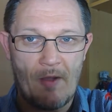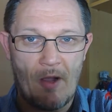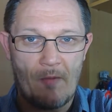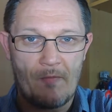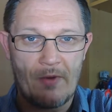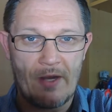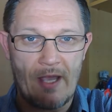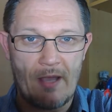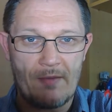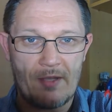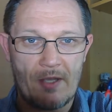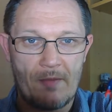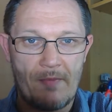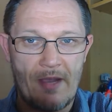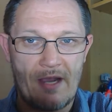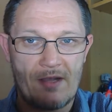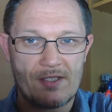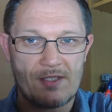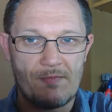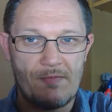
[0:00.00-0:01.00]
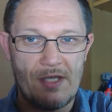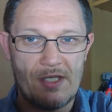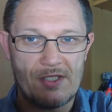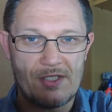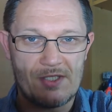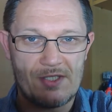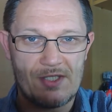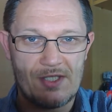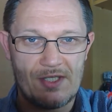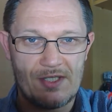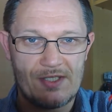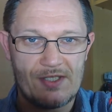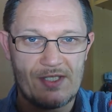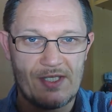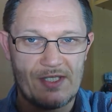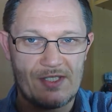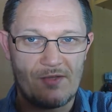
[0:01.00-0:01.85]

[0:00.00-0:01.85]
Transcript: I'll bring up the comparison pictures so you can see it.